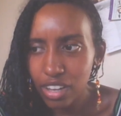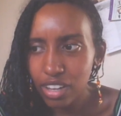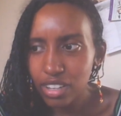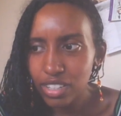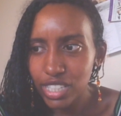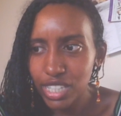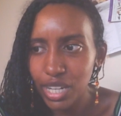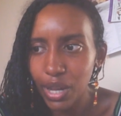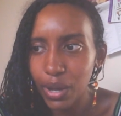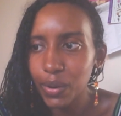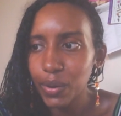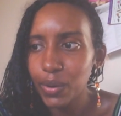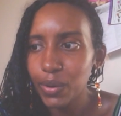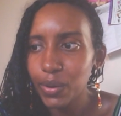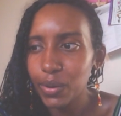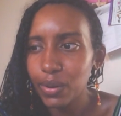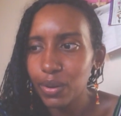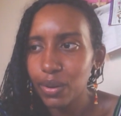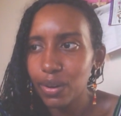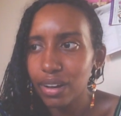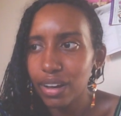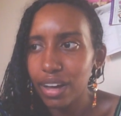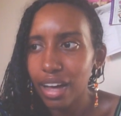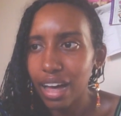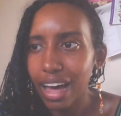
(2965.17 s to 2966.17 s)
So
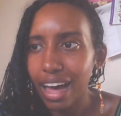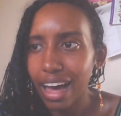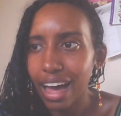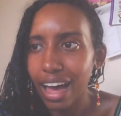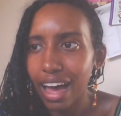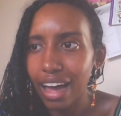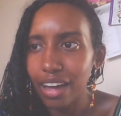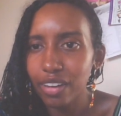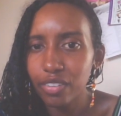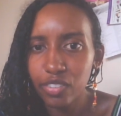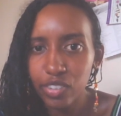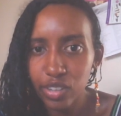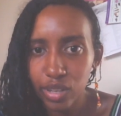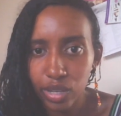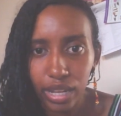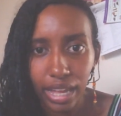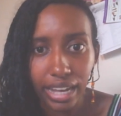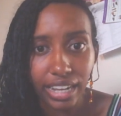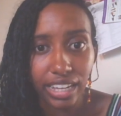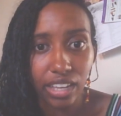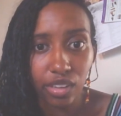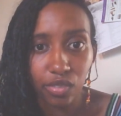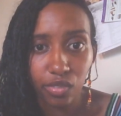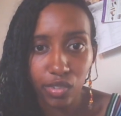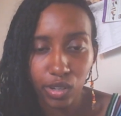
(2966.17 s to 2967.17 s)
I feel
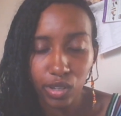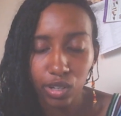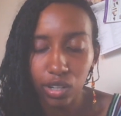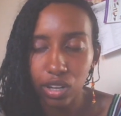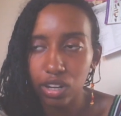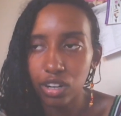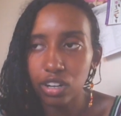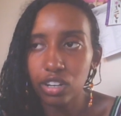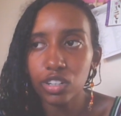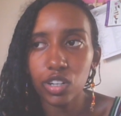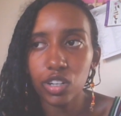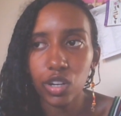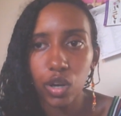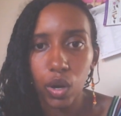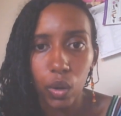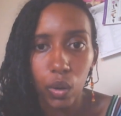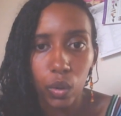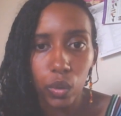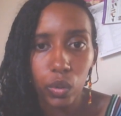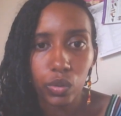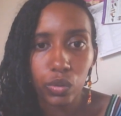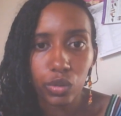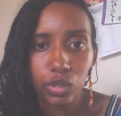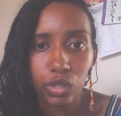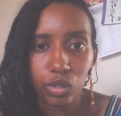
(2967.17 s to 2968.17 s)
like if you're going to
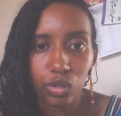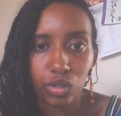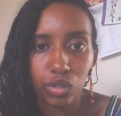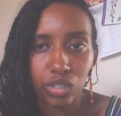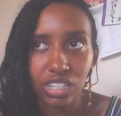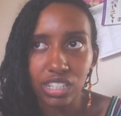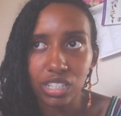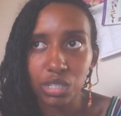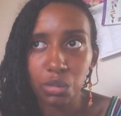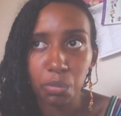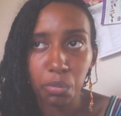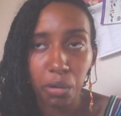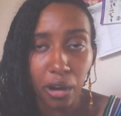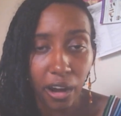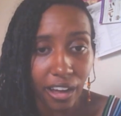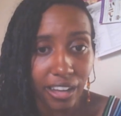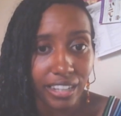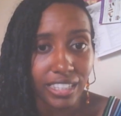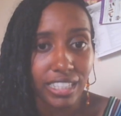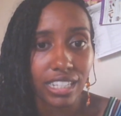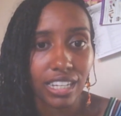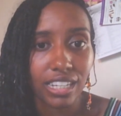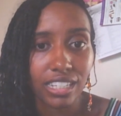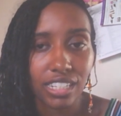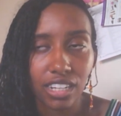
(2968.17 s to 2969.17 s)
go through this
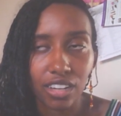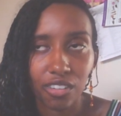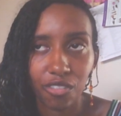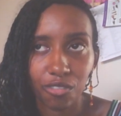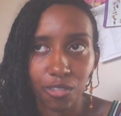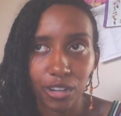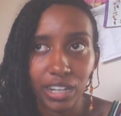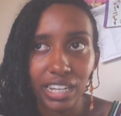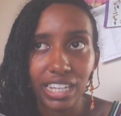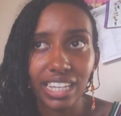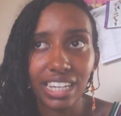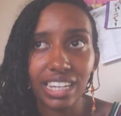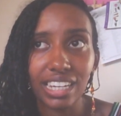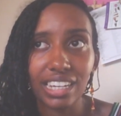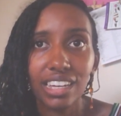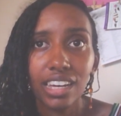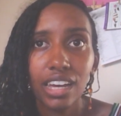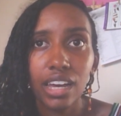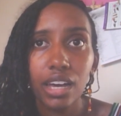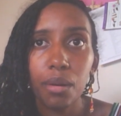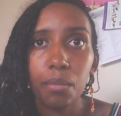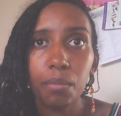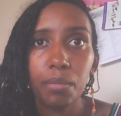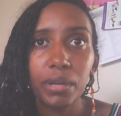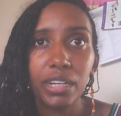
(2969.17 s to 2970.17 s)
process of Reiki,
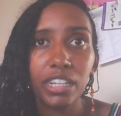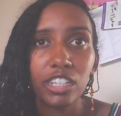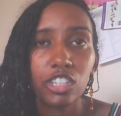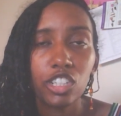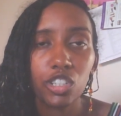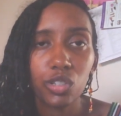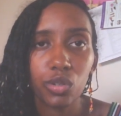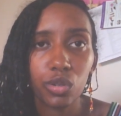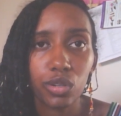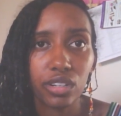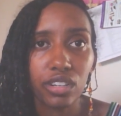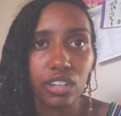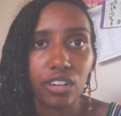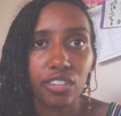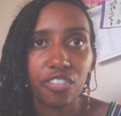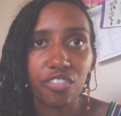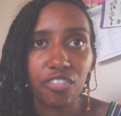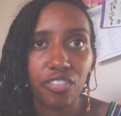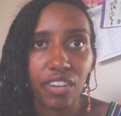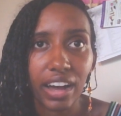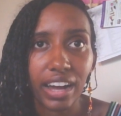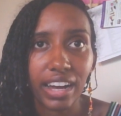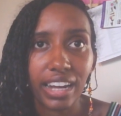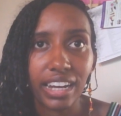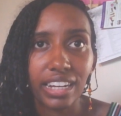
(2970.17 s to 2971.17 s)
be sure to
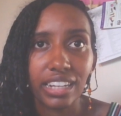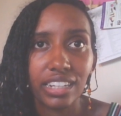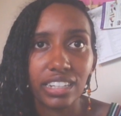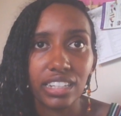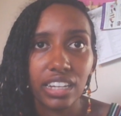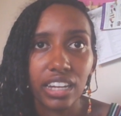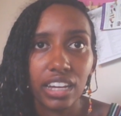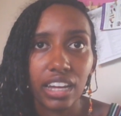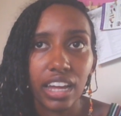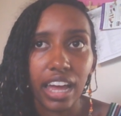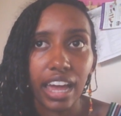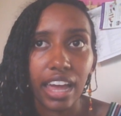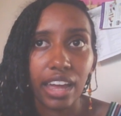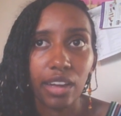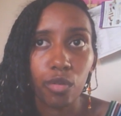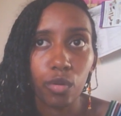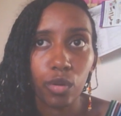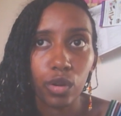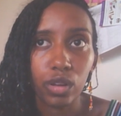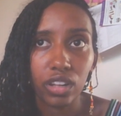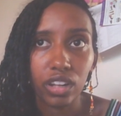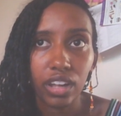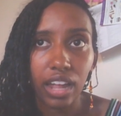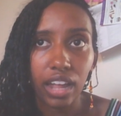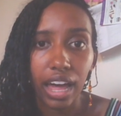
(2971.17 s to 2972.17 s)
find a
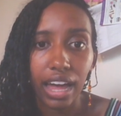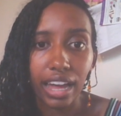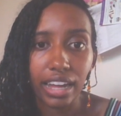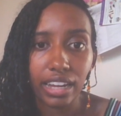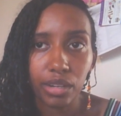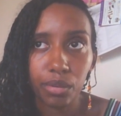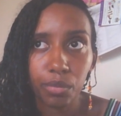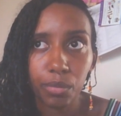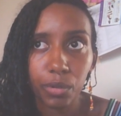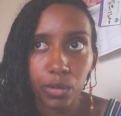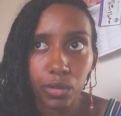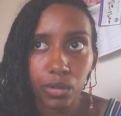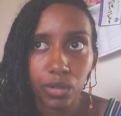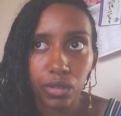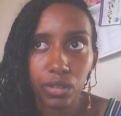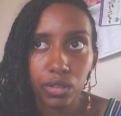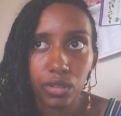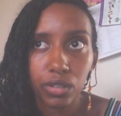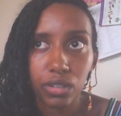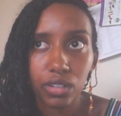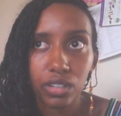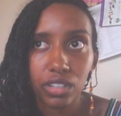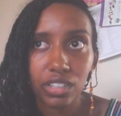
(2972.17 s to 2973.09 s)
reliable,